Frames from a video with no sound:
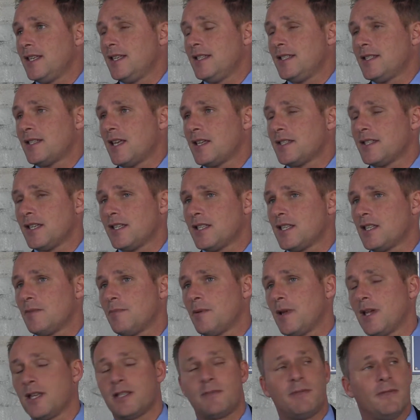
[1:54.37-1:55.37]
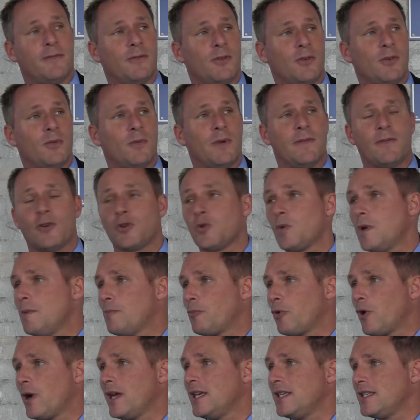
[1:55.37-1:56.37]
I said to the players before, we've got to
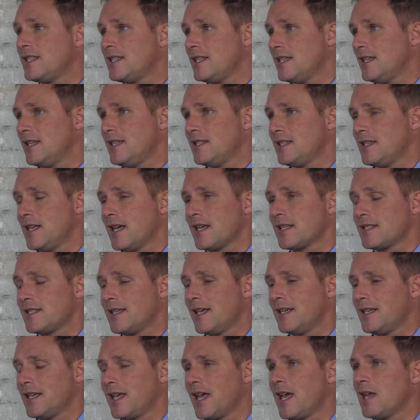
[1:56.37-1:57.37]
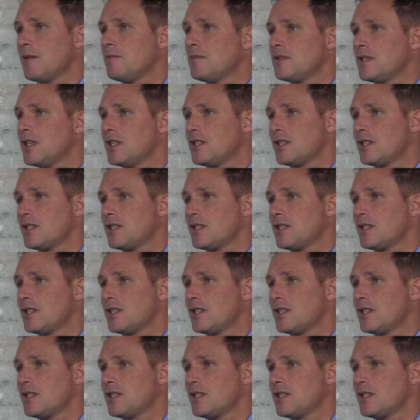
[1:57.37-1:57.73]
embrace these next 10 games.